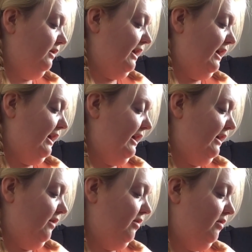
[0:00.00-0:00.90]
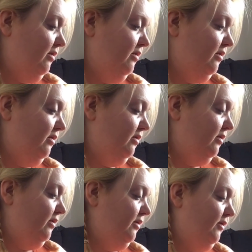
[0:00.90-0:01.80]
Then
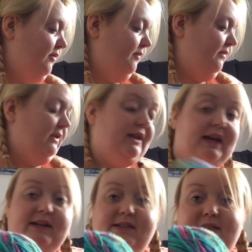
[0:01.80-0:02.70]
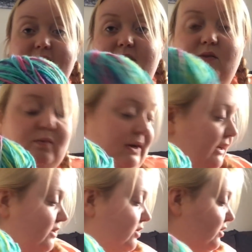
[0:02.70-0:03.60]
this,
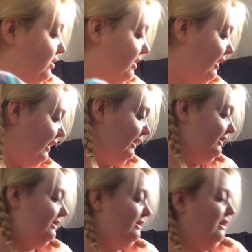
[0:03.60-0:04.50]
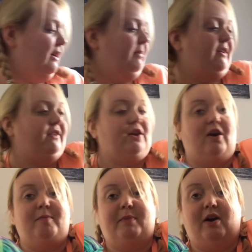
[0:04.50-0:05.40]
which has a bit of a
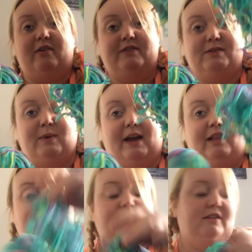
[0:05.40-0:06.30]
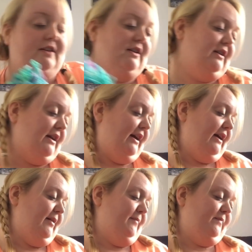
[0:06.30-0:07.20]
yarn bath as well.
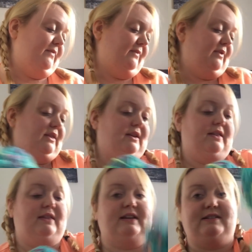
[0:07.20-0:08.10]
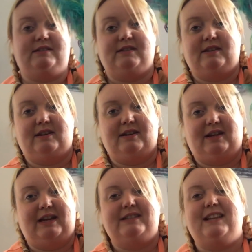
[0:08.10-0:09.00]
This
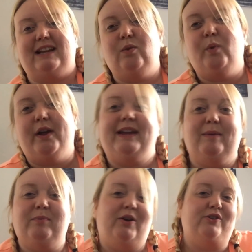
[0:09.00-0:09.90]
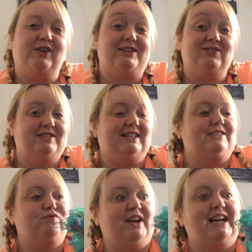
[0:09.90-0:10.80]
is like a work in progress because
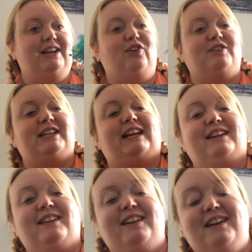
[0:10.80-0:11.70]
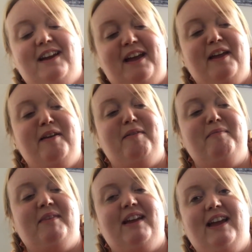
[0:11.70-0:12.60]
it's really knotty.
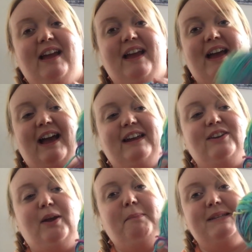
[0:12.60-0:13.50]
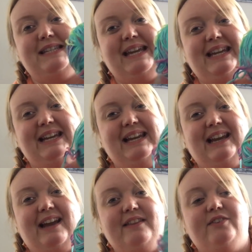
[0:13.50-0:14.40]
And I don't
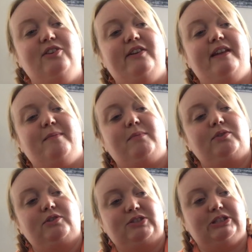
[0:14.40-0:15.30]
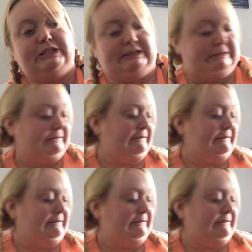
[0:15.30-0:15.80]
particularly like the colour that much.